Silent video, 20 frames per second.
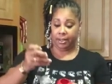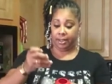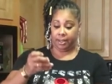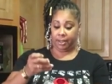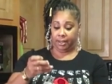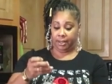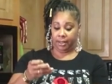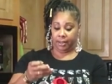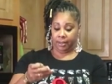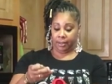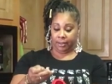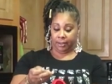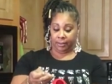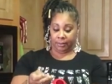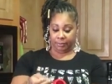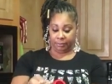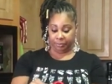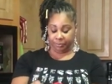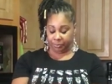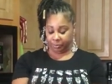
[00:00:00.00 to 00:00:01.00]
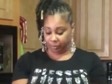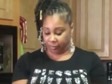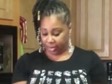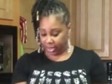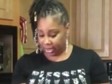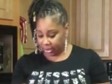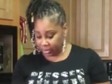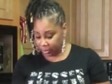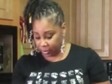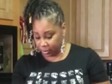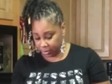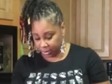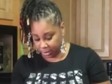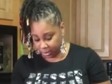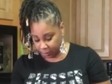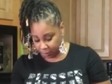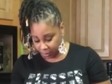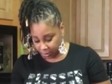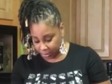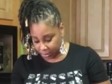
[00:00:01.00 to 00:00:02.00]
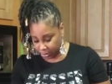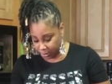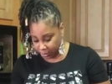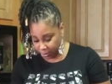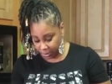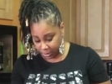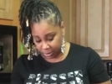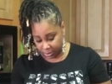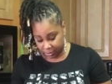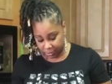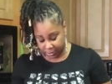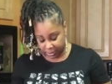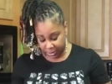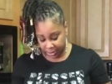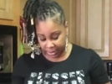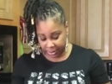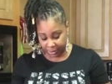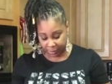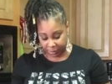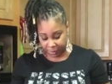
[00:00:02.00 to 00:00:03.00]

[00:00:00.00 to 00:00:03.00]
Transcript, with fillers: And um, I thought this was the cutest little thing.